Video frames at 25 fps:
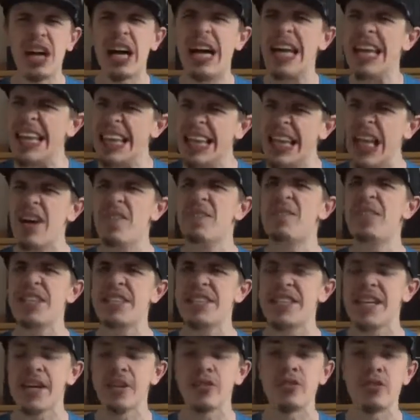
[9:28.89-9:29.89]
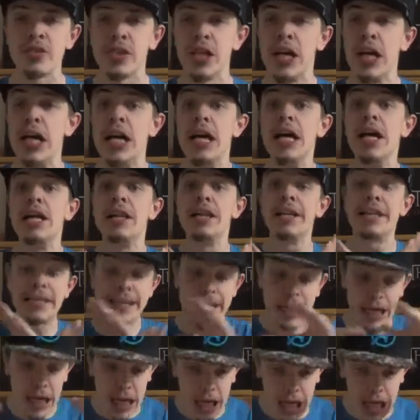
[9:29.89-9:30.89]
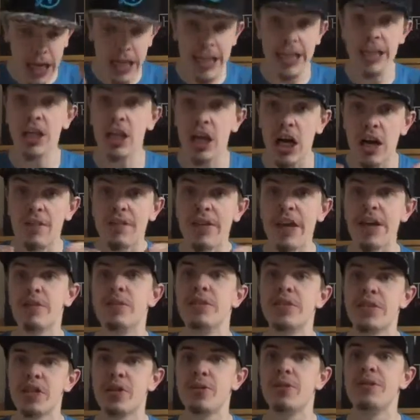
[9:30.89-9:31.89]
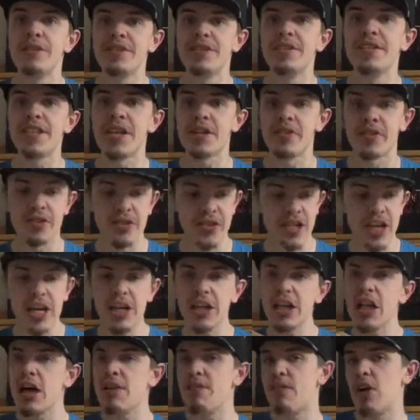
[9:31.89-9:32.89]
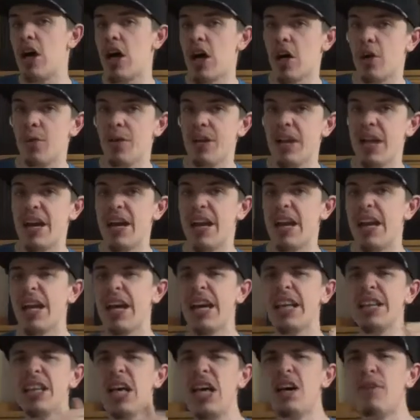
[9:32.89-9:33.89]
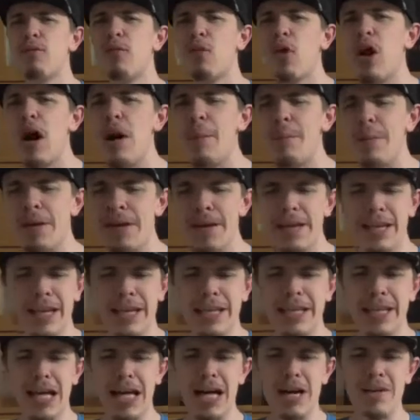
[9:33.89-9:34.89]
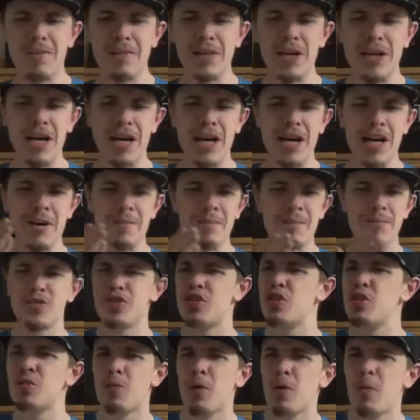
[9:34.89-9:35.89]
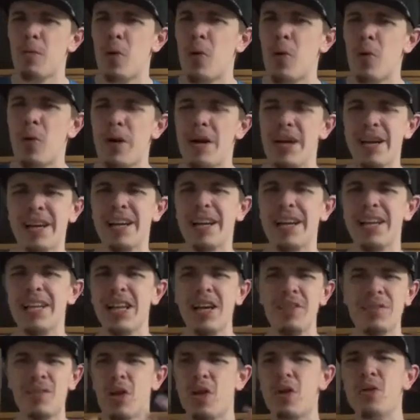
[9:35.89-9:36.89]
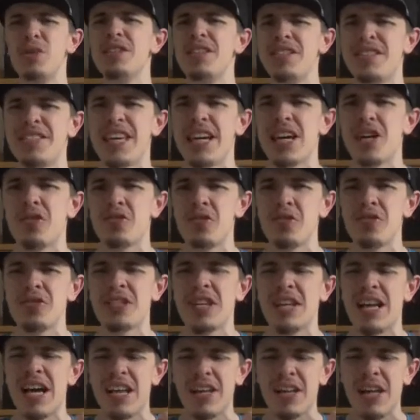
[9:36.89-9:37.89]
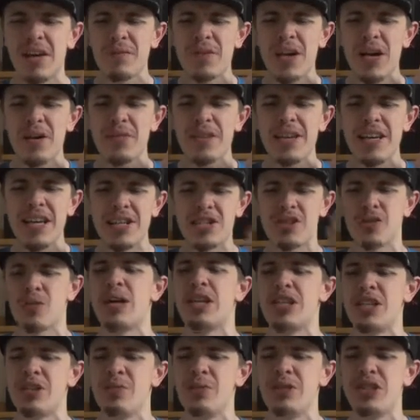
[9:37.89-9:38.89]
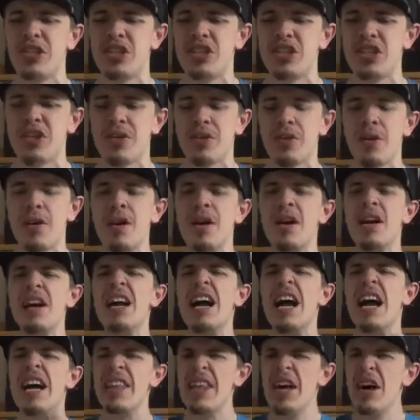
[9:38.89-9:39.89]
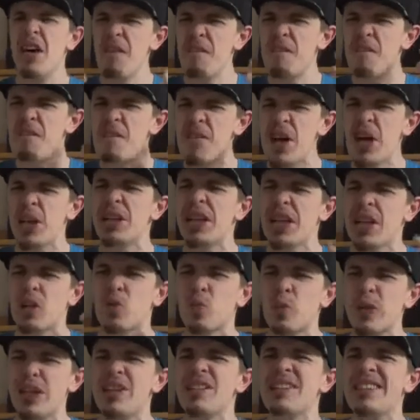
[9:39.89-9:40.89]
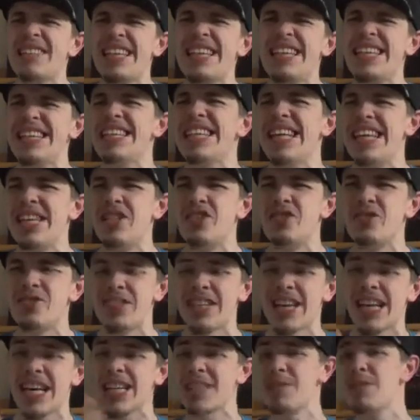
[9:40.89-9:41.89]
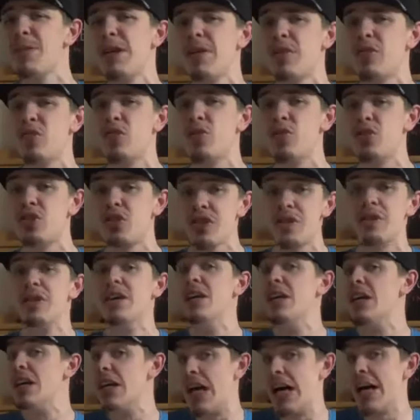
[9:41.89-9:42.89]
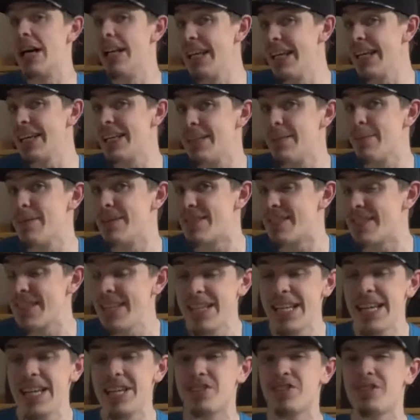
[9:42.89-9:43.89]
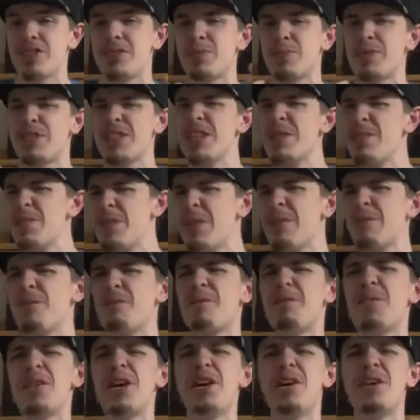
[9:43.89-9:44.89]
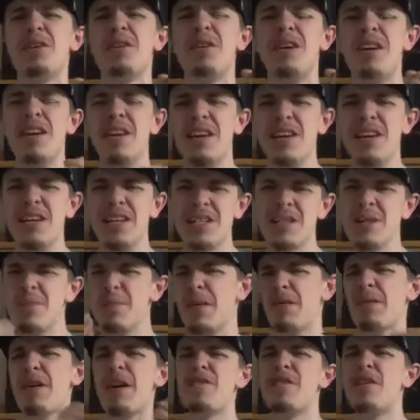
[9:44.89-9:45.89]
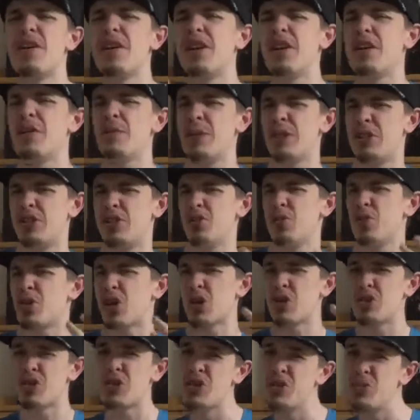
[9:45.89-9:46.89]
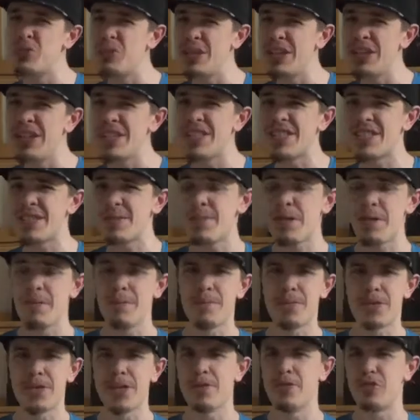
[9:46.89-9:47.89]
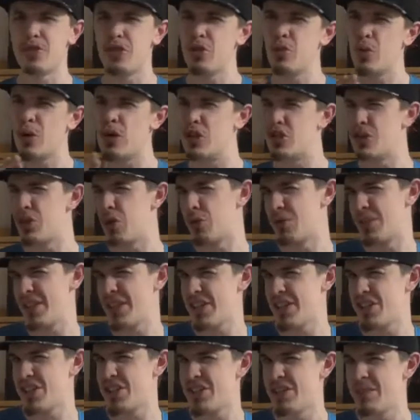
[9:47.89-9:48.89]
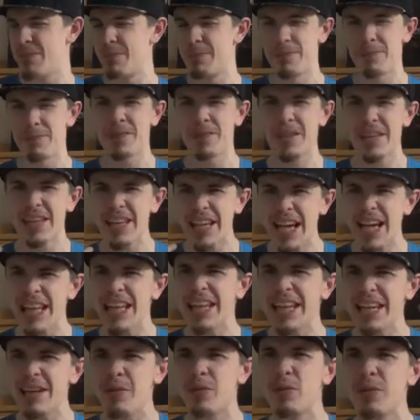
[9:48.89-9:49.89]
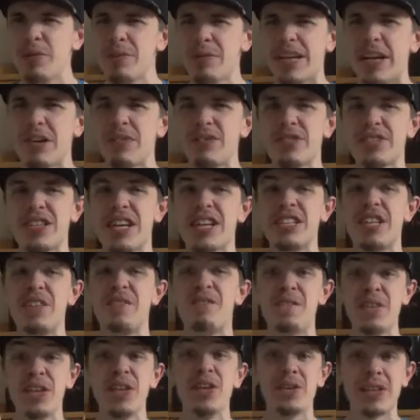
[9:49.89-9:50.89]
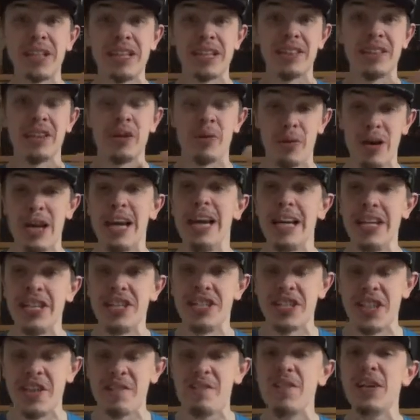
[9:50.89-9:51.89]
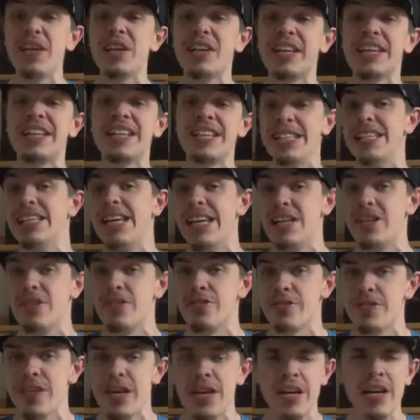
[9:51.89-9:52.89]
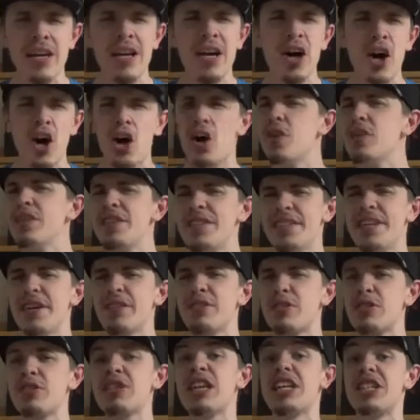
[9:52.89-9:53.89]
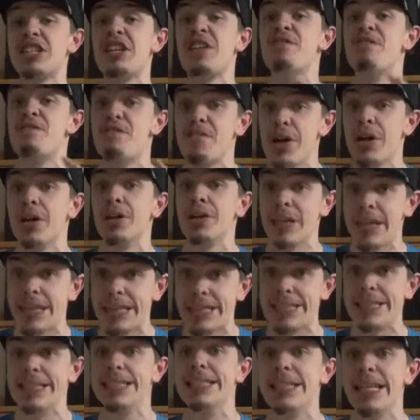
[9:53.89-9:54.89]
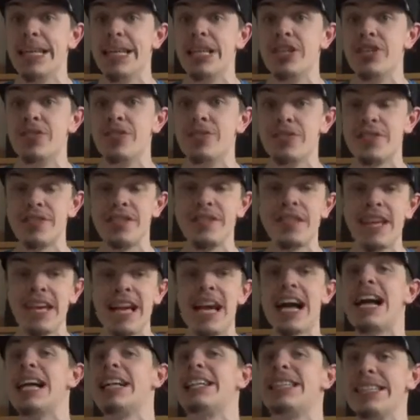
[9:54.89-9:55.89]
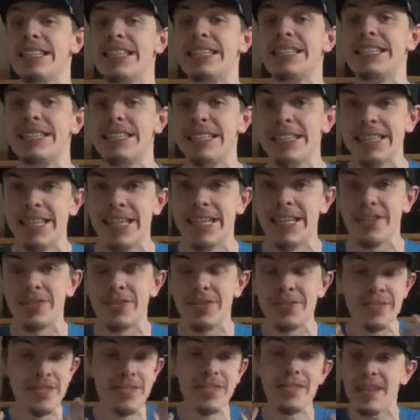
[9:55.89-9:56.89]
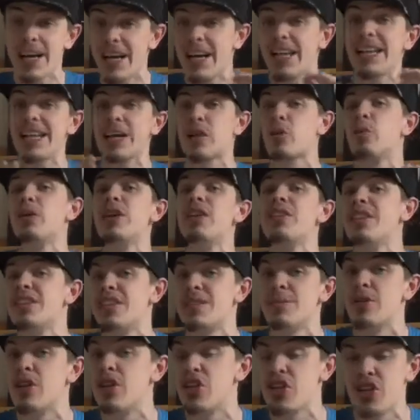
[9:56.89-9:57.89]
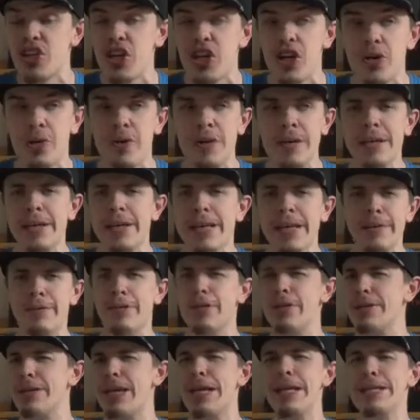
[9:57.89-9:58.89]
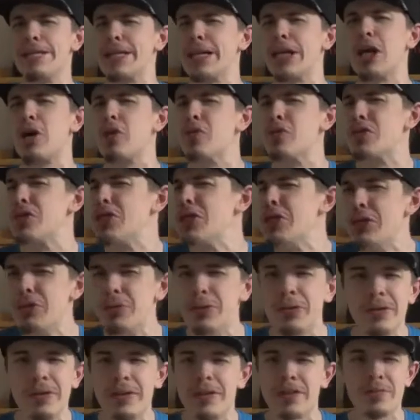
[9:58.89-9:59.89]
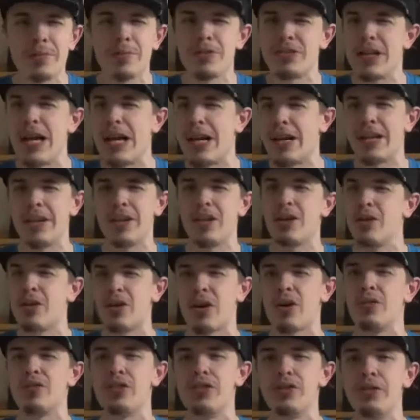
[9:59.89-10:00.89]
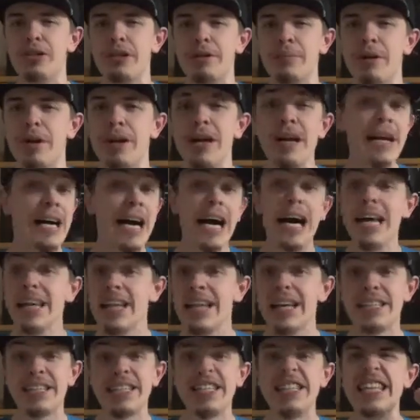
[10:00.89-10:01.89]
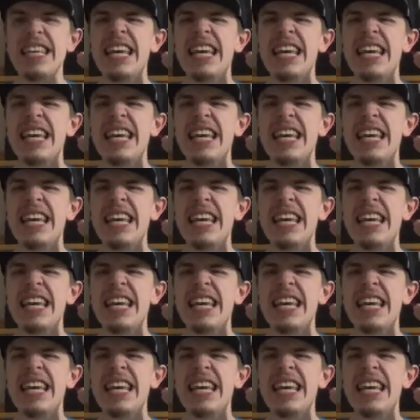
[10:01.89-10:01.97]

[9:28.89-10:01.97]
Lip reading: I love these characters. Like, I love every single one of these characters. I love Aqualad. I love Robin. I loved Superboy. And I loved all these characters. And I loved how they interacted with each other. And they all felt like real teenagers. Like, X-Men Evolution, I liked them as teenagers. But some of them I found a little bit too cartoony. And some of them sound too adultish. Like, I like when characters actually feel like their age. They feel like teenagers. All these characters actually felt like teenagers, and they acted like teenagers, and I like realism in a show, even though it is a cartoon, they're supposed to act a little cartoony, but I liked it.